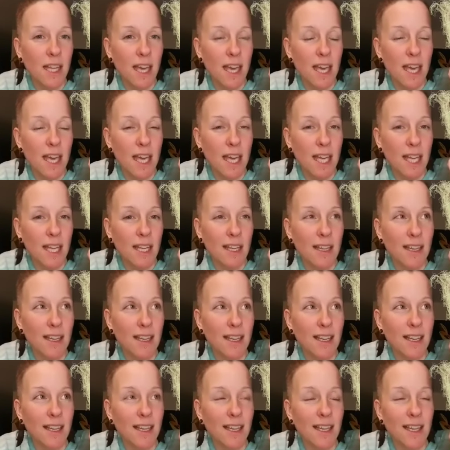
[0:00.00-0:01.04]

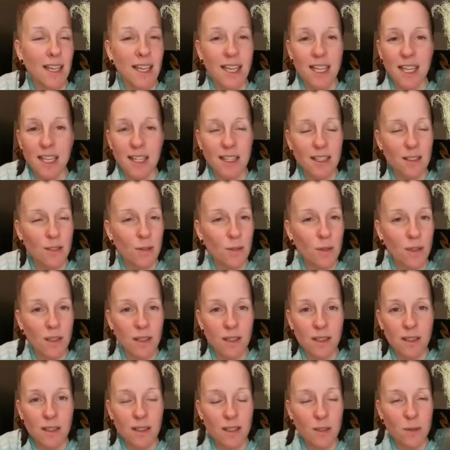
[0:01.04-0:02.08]
then you
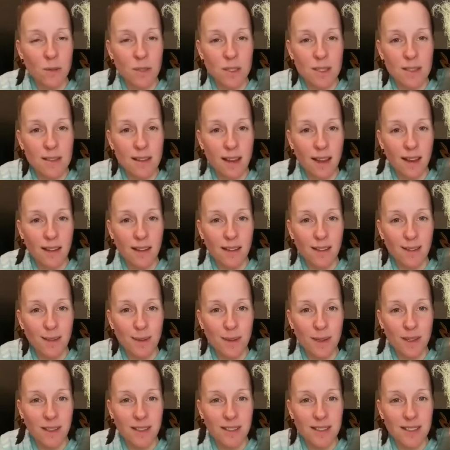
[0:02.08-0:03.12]
are you are set
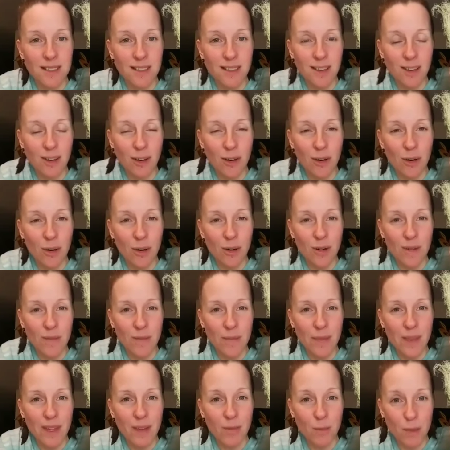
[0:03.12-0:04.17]
you are good to go
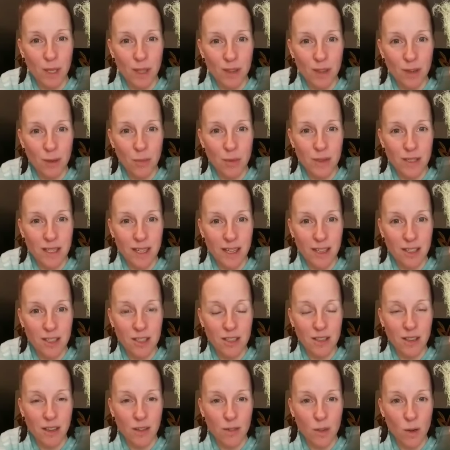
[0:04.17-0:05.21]
with your
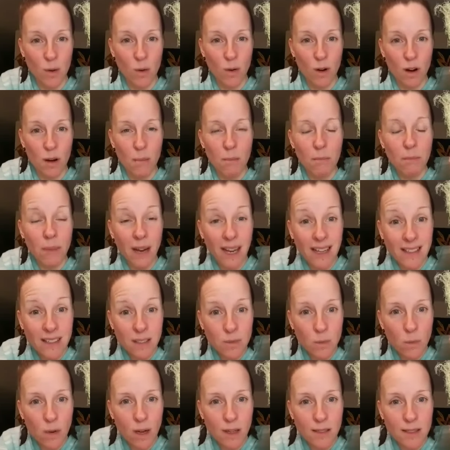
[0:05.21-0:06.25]
protection of your aura
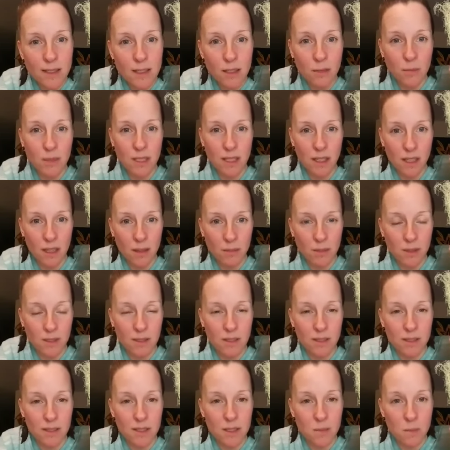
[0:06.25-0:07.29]
but while still being
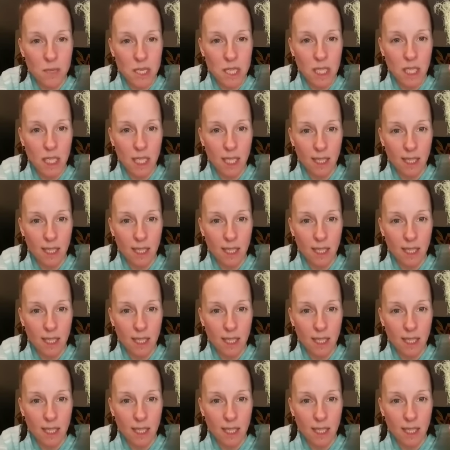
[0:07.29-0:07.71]
able to be